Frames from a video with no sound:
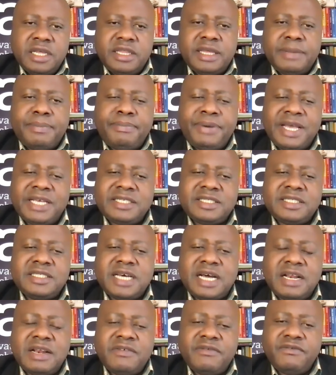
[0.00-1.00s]
the
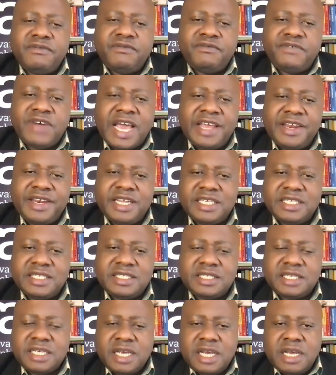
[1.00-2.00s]
personal
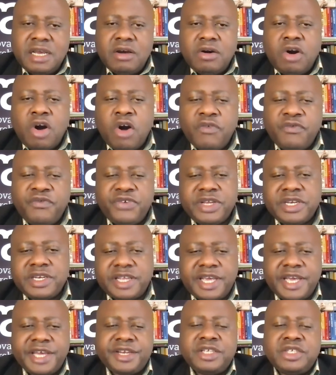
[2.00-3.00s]
finance often
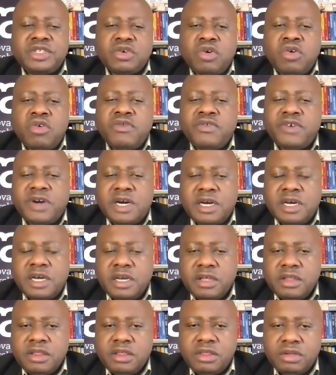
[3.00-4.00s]
carries over
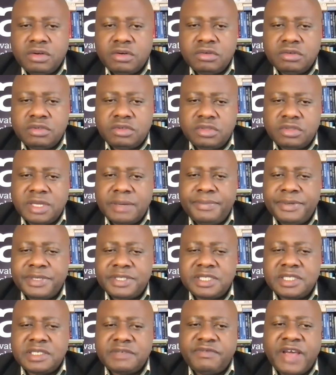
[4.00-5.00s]
through to the business